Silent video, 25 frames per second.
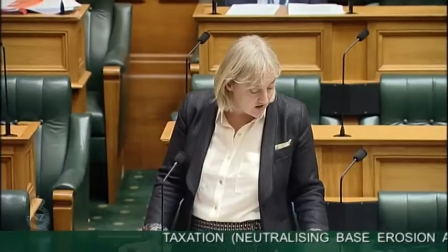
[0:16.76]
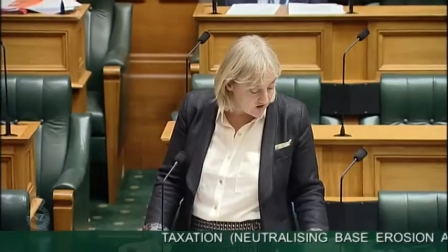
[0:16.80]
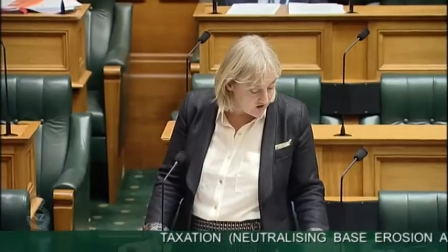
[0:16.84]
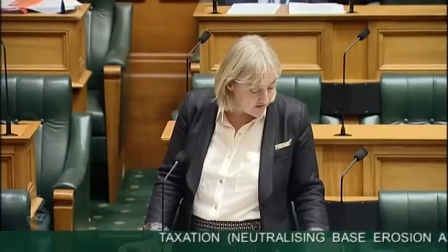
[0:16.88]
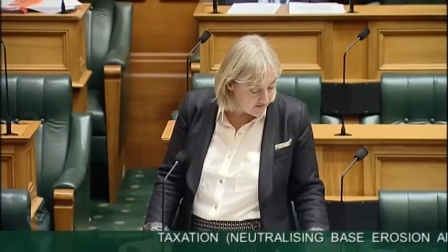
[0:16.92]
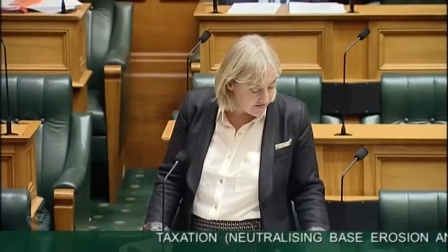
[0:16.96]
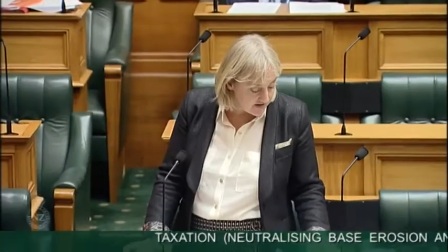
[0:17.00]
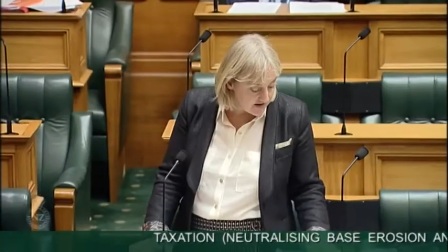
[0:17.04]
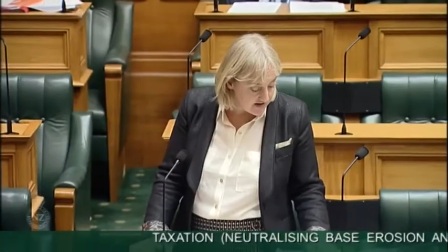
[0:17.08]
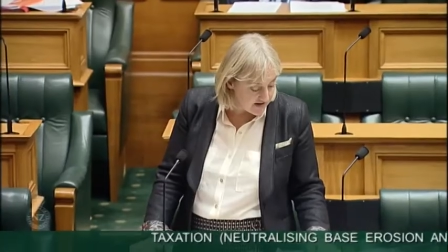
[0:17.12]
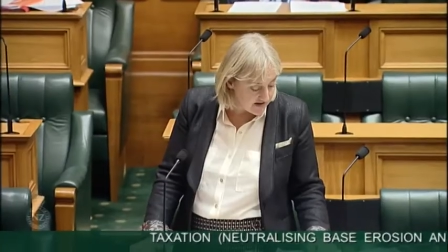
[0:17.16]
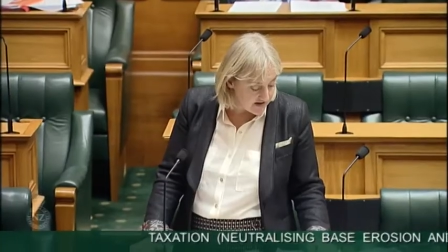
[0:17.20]

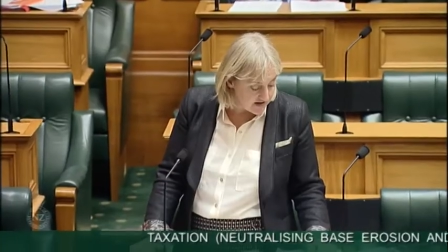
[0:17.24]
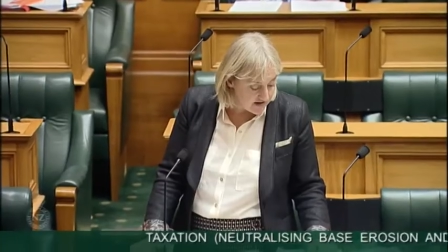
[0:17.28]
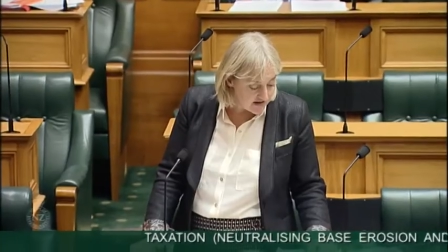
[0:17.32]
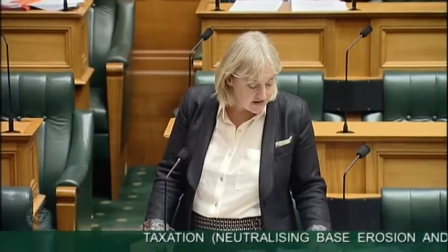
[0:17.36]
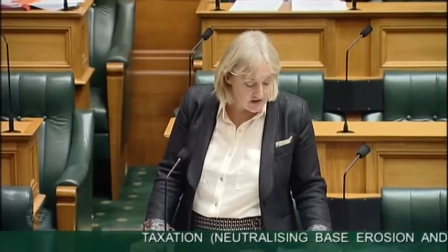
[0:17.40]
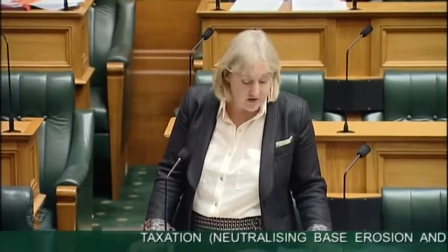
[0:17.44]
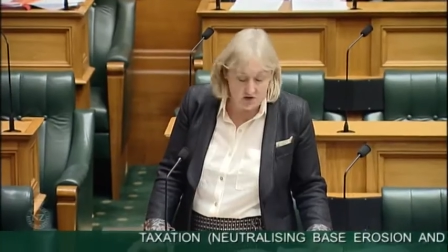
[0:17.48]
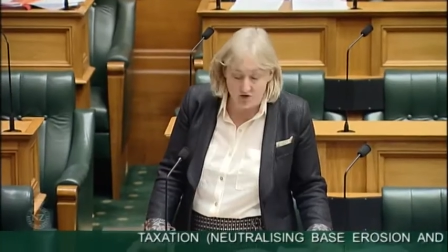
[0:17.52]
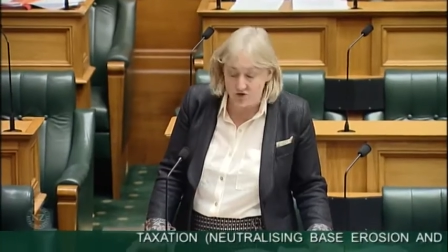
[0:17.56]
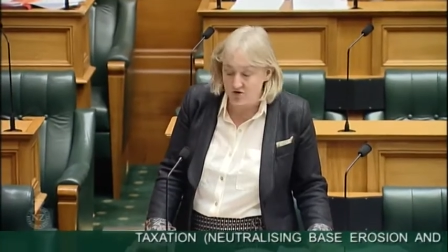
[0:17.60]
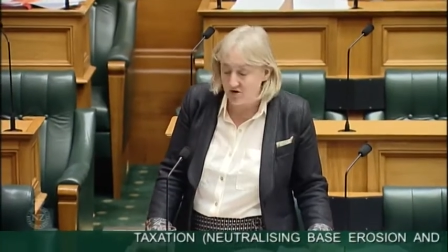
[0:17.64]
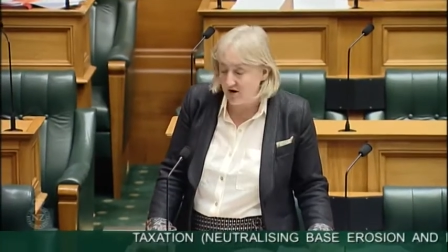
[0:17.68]
on the
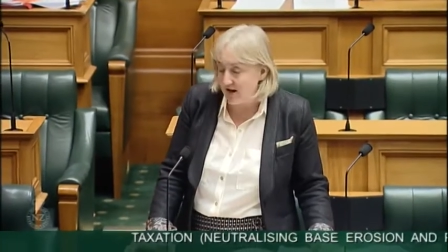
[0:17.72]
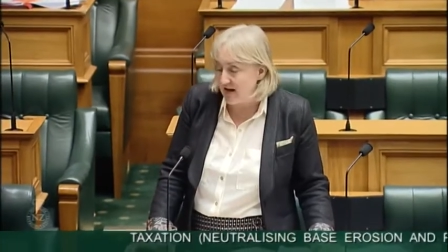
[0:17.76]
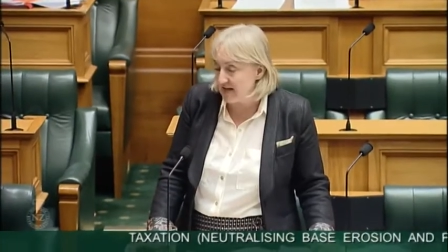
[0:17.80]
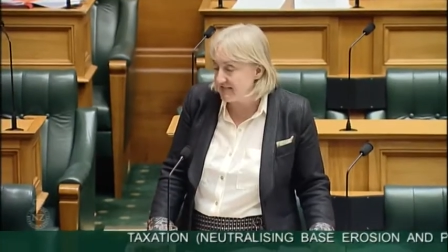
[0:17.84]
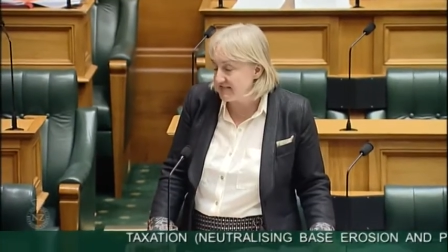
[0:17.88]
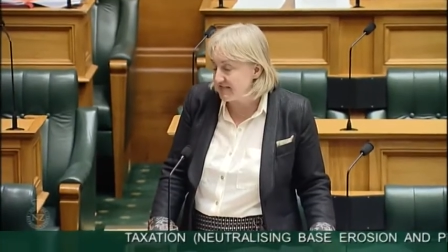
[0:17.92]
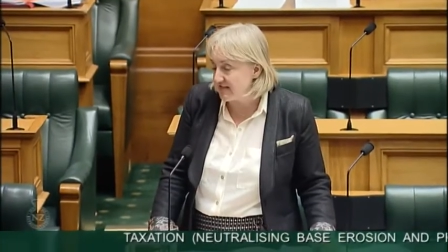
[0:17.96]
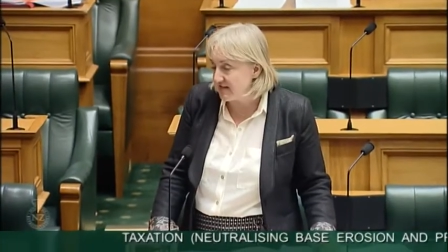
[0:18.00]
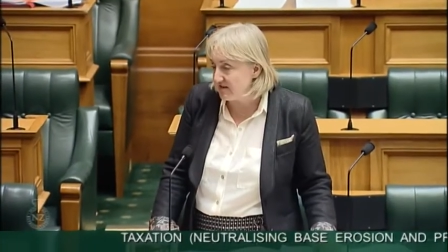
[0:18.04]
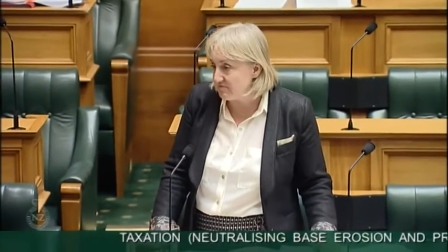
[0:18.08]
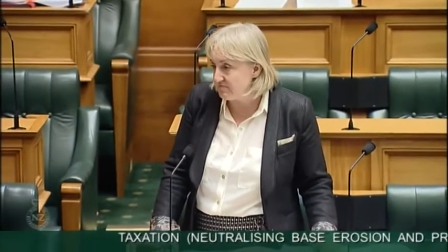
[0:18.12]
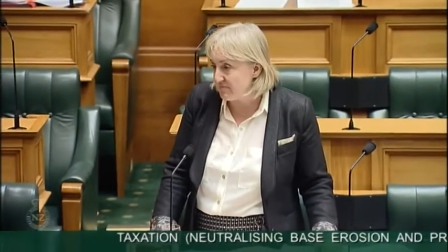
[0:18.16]

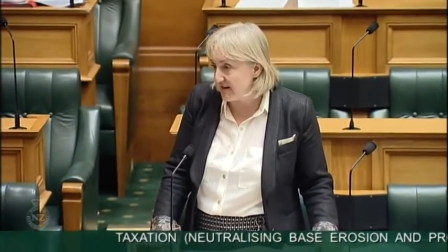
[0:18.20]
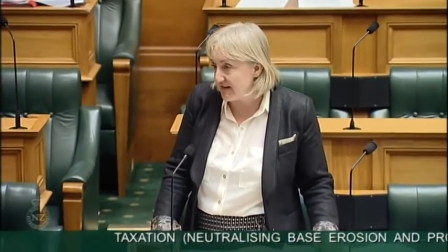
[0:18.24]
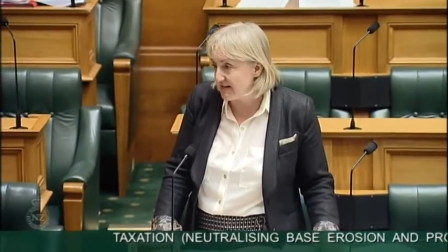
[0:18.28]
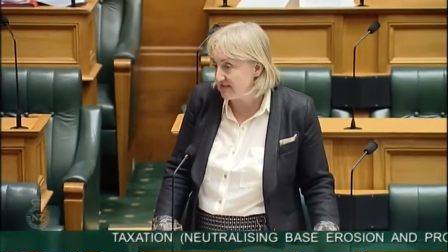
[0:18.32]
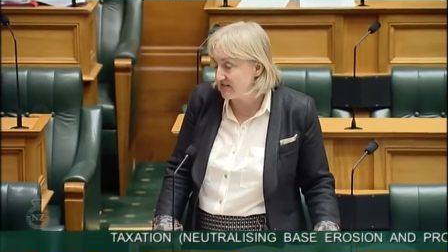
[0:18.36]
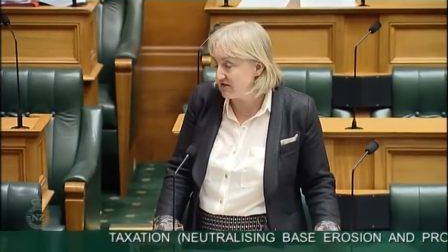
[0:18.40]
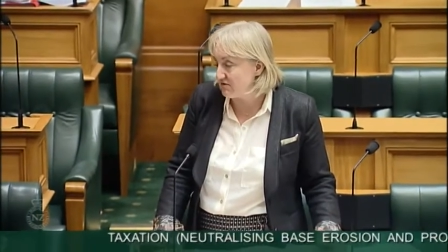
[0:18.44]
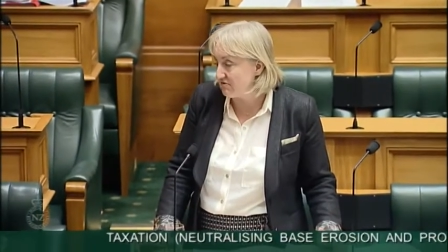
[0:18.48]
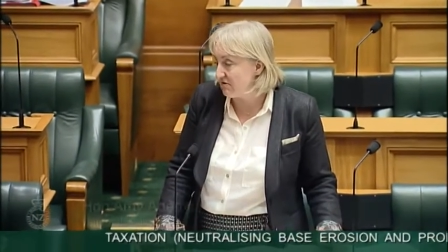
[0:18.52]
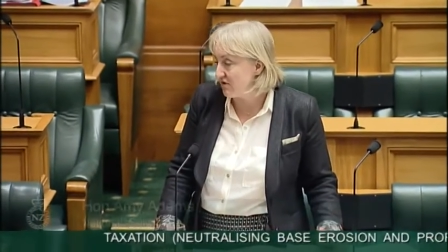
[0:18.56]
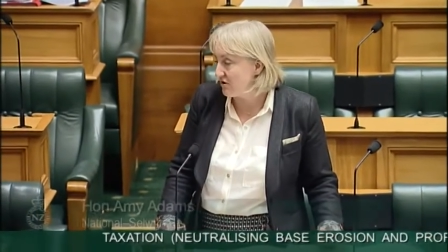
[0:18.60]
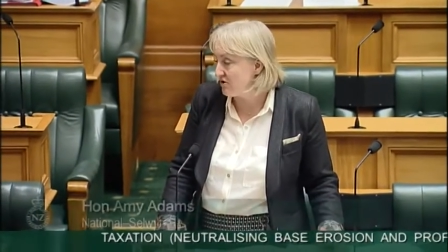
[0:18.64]
neutralising of
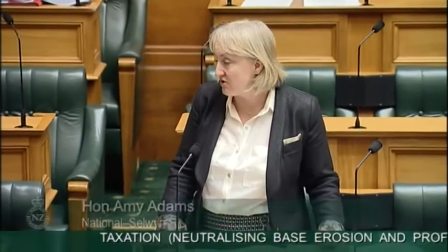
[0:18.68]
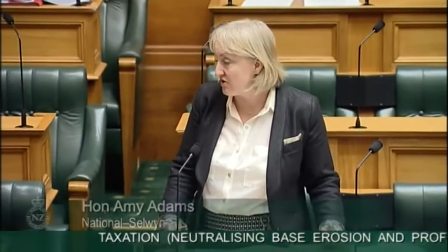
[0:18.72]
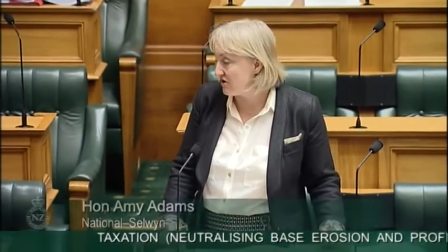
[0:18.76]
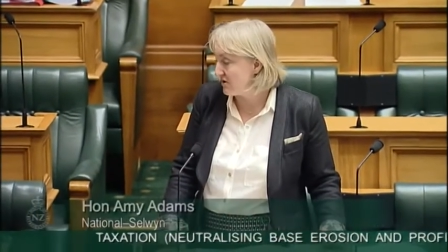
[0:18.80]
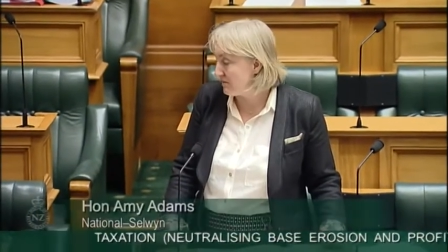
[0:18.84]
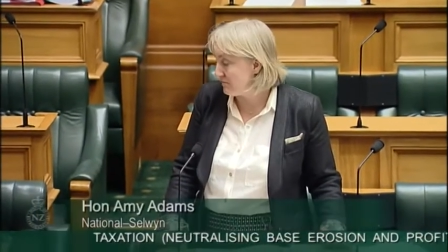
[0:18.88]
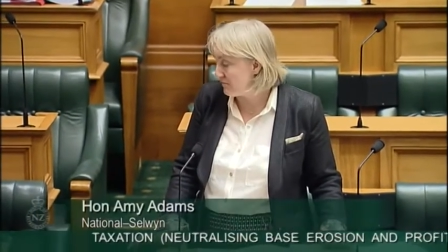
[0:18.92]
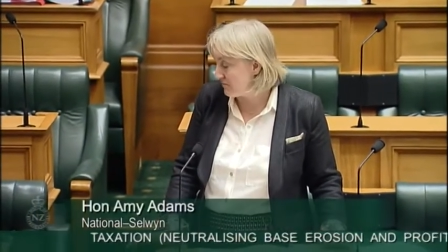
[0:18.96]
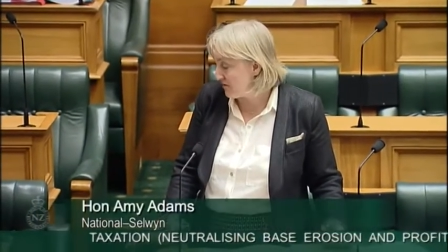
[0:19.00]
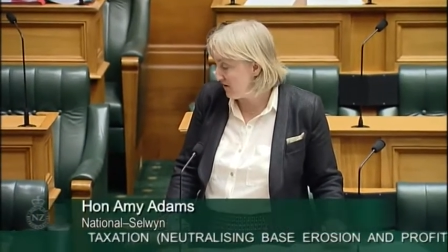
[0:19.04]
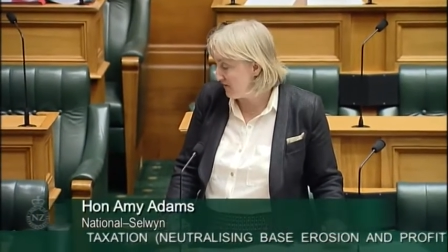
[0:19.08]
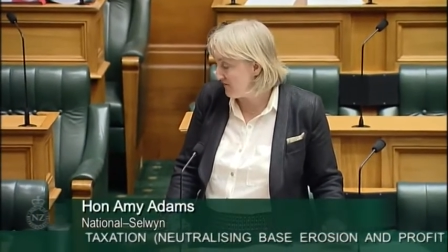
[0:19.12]
base
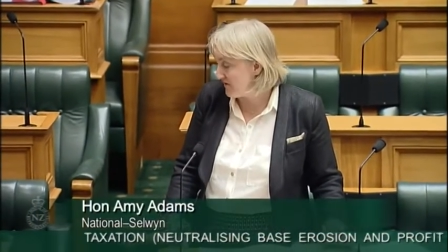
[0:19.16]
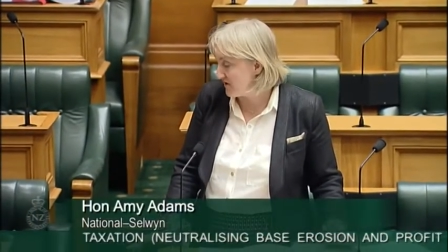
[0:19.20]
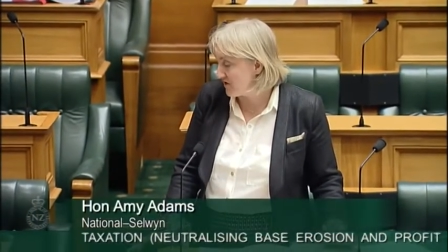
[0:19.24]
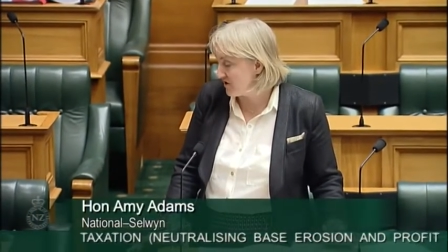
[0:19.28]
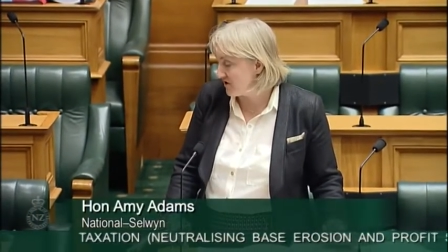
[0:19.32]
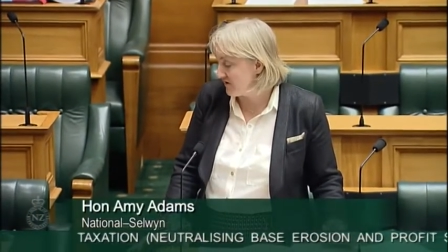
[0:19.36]
erosion and profit